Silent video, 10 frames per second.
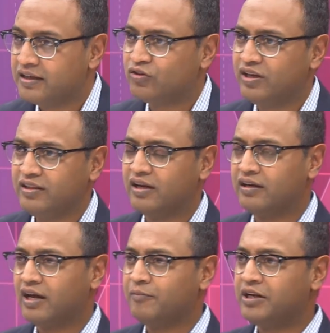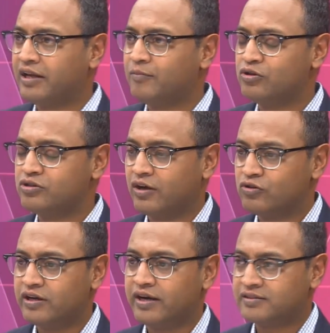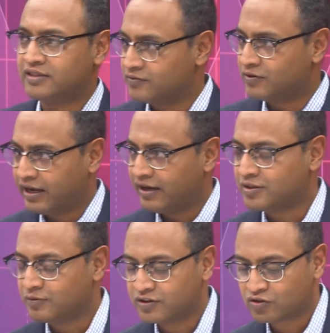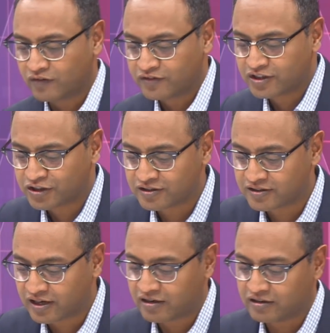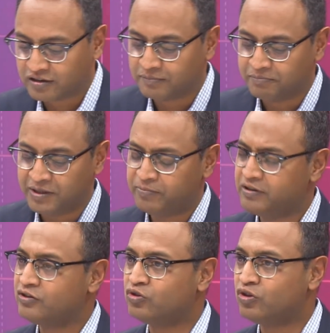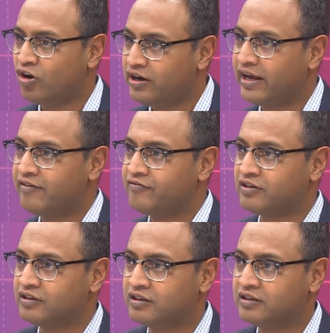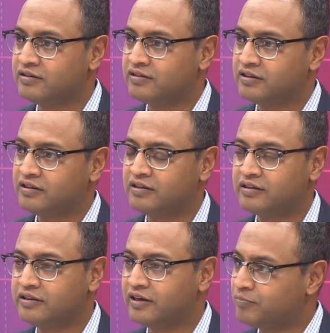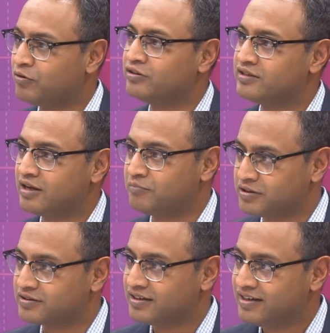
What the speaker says: You think that, I mean, I also get a sense when I have some of these conversations that people do not have a real grip on these numbers.